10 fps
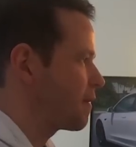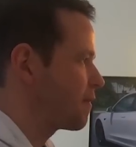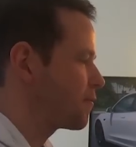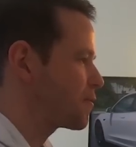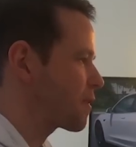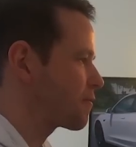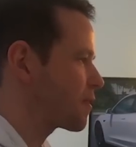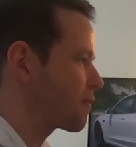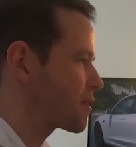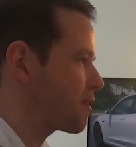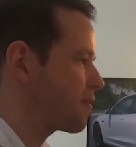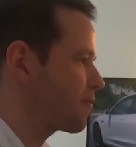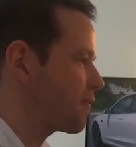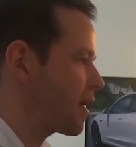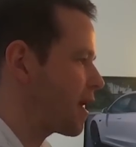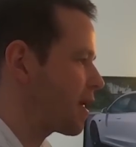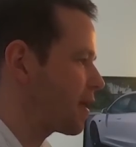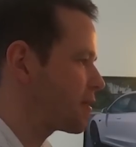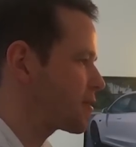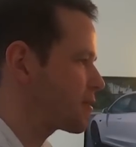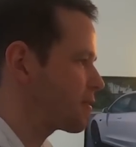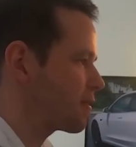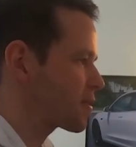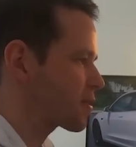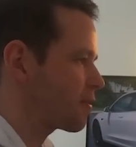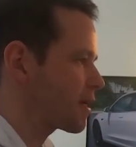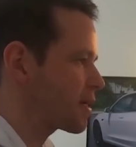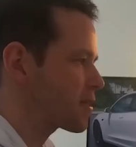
full self-driving is off, and let's scroll down.